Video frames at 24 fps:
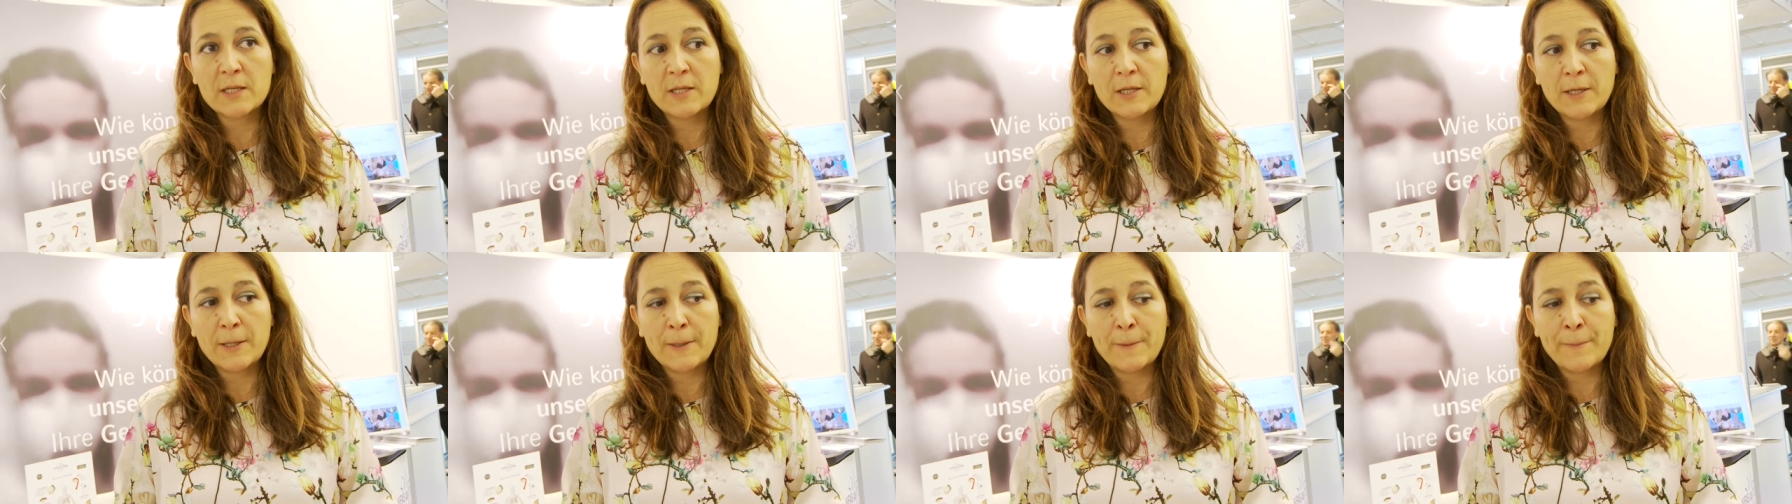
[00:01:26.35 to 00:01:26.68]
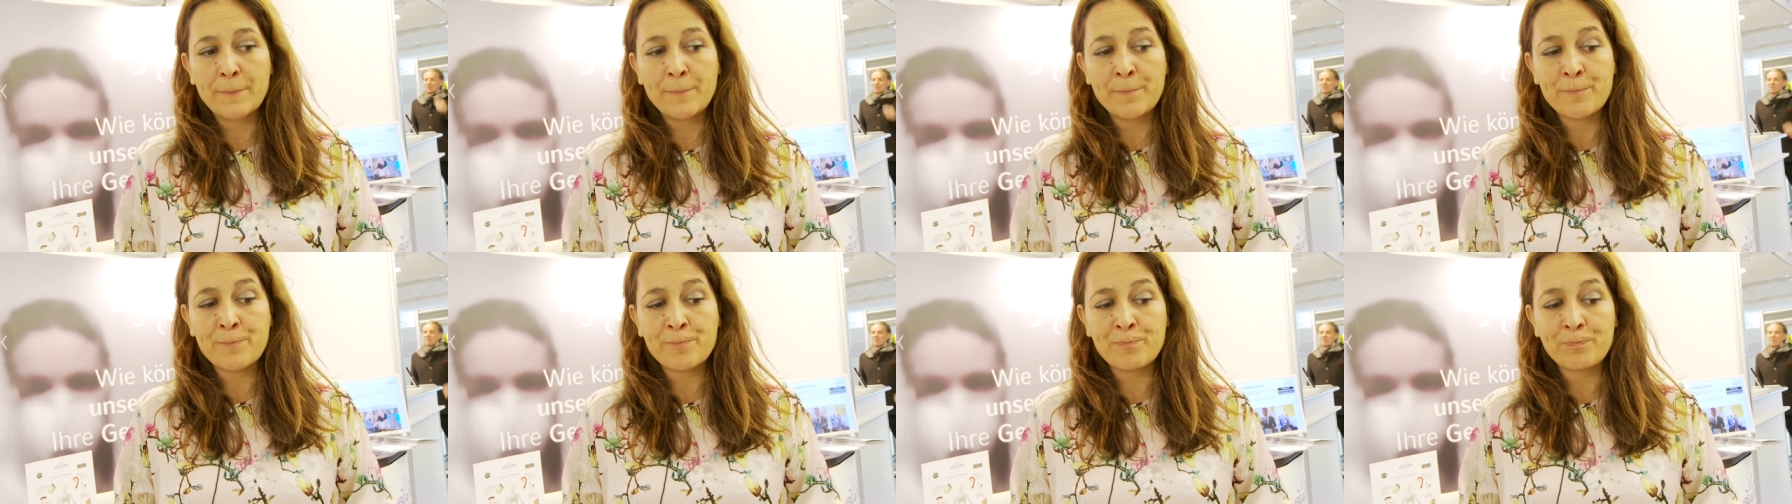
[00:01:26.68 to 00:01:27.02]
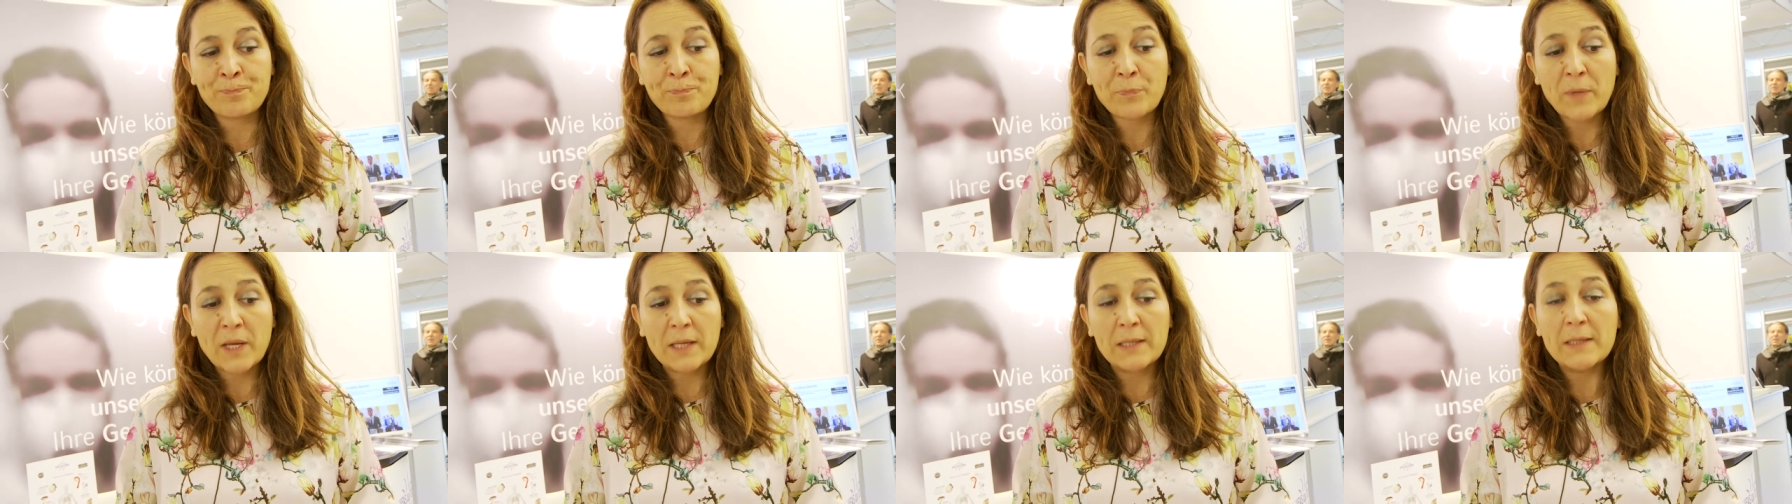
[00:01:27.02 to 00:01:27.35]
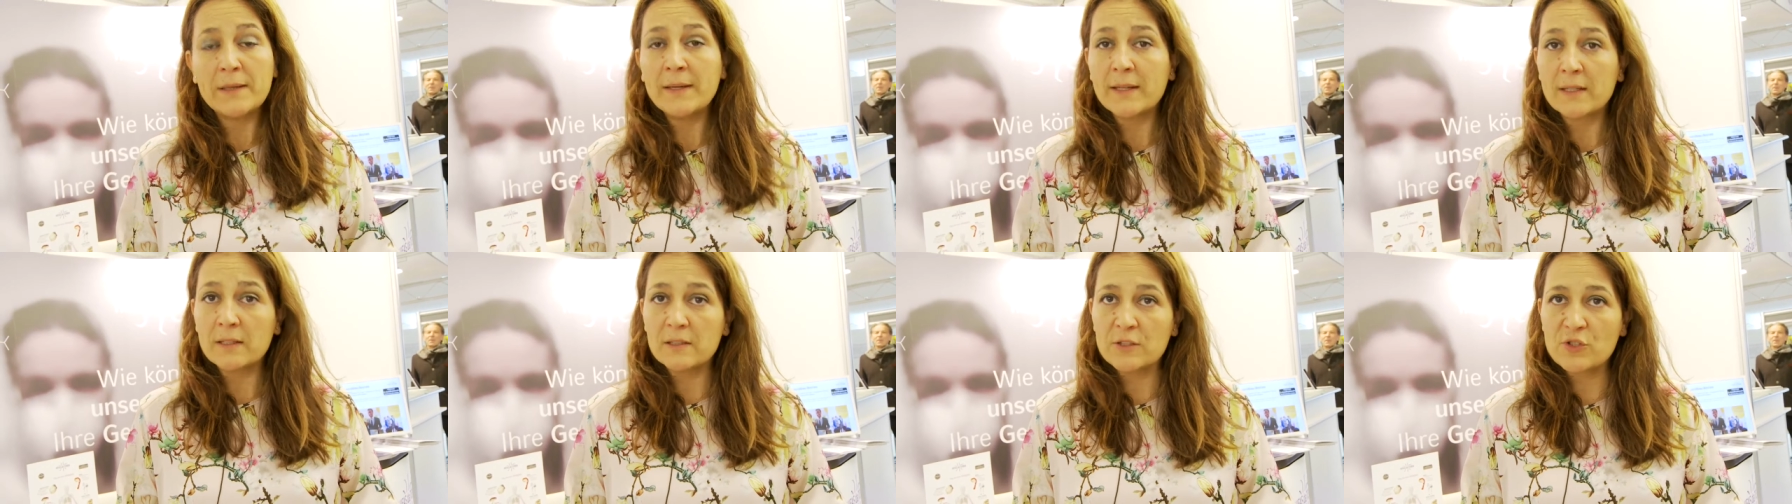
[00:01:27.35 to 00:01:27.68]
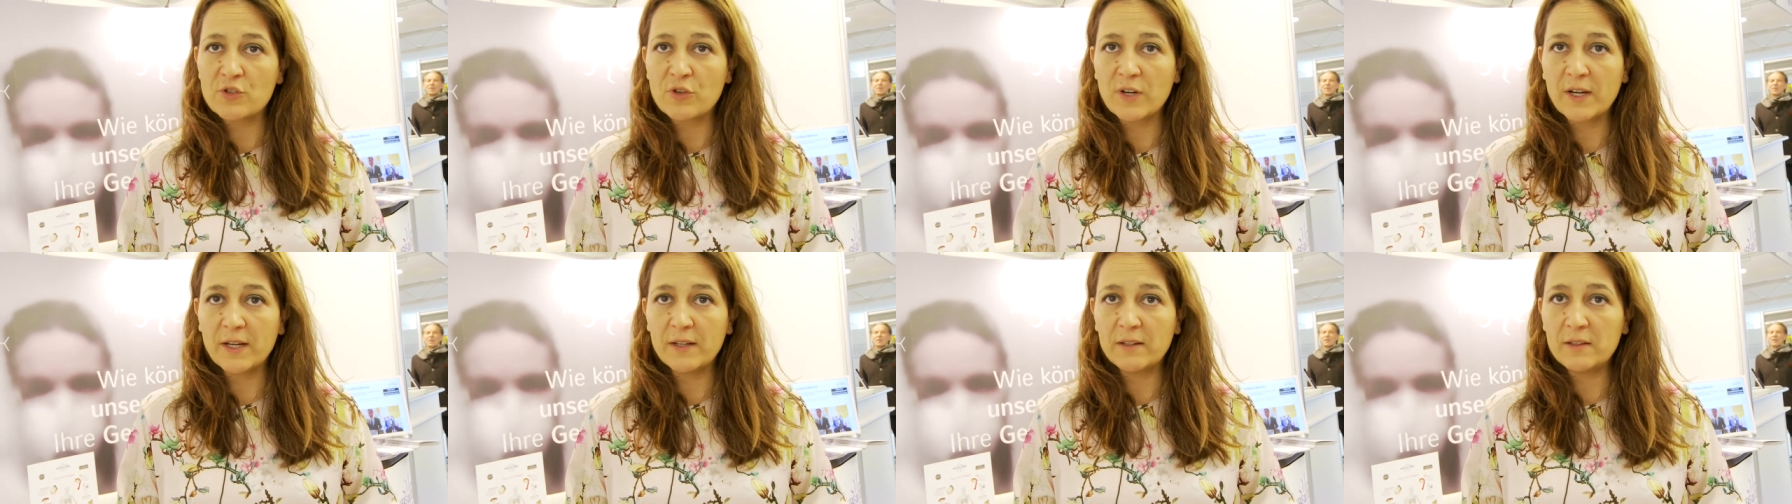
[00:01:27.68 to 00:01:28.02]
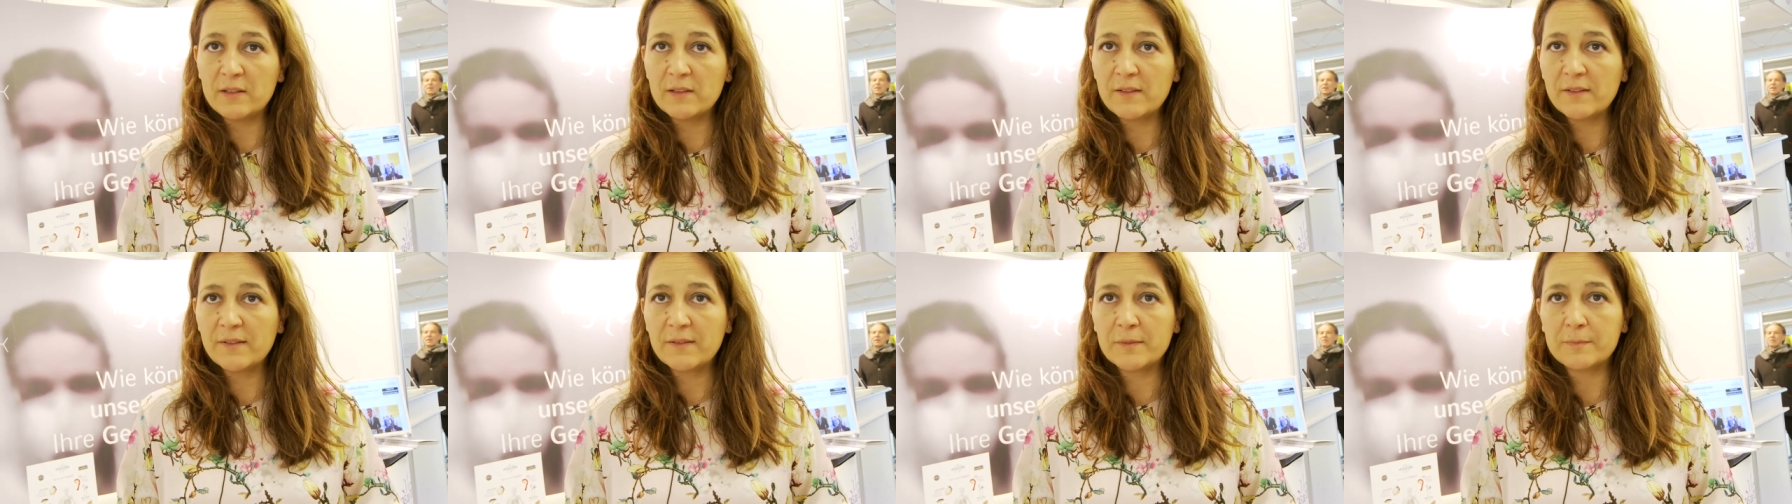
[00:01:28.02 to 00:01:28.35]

um, clinical trials